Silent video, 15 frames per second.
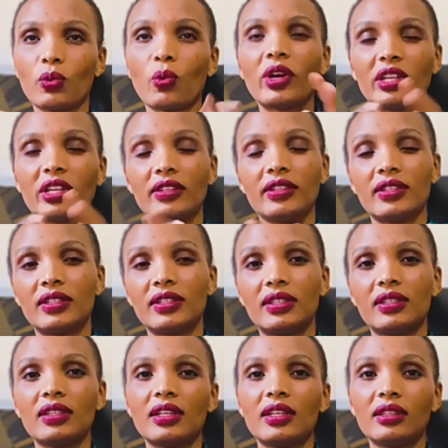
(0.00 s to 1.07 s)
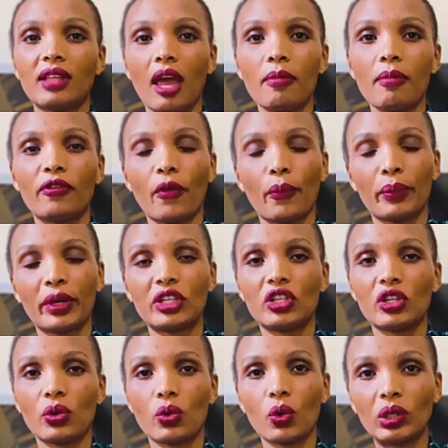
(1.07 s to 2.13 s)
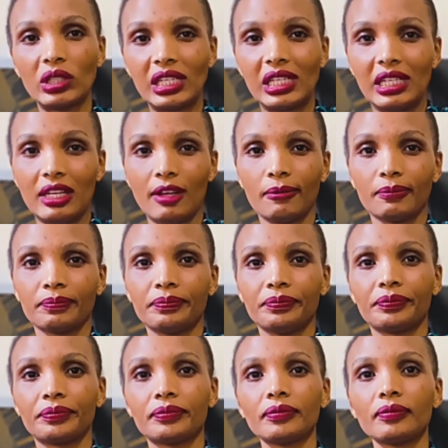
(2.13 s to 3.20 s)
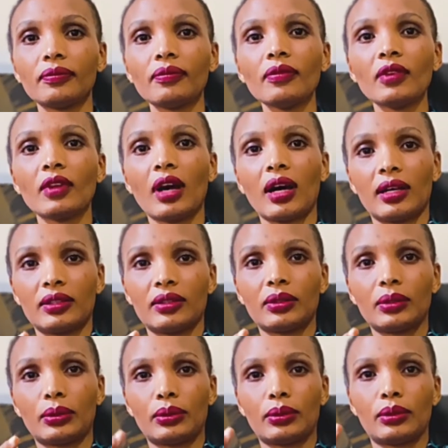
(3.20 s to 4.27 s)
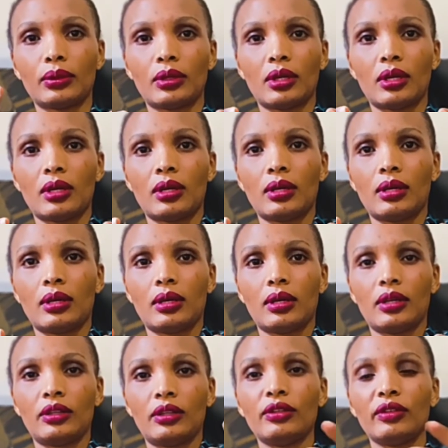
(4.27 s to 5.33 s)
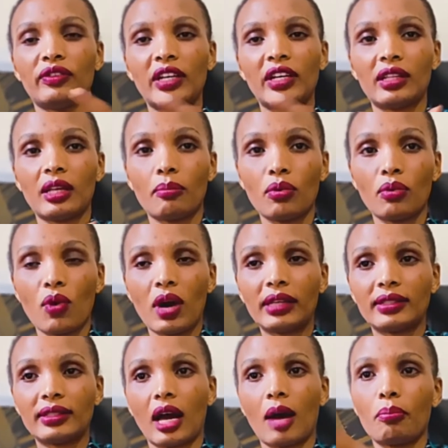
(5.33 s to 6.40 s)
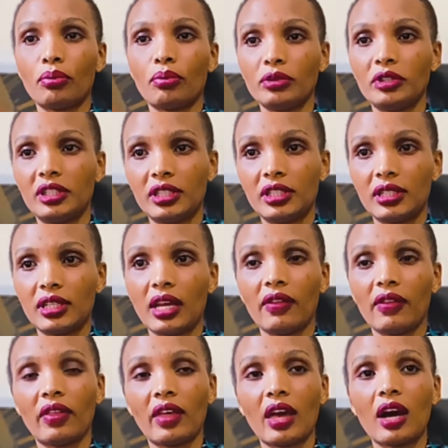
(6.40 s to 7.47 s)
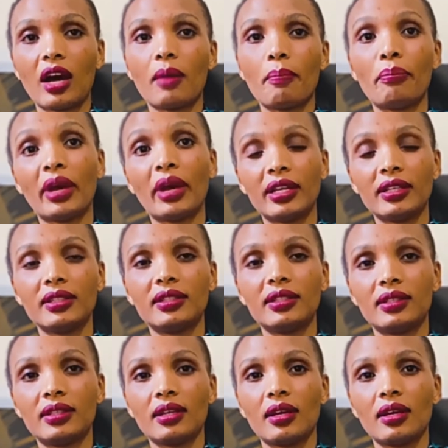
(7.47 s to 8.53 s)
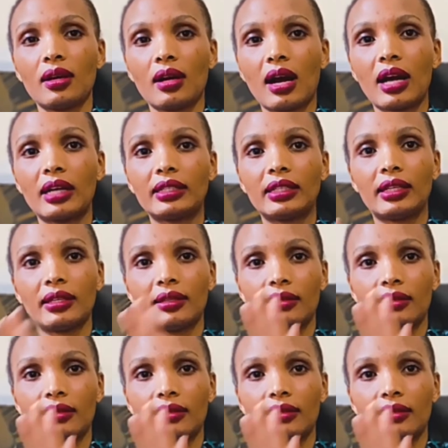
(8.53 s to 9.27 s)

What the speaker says: when it is time for mating only. So you find the boas are put in their pens and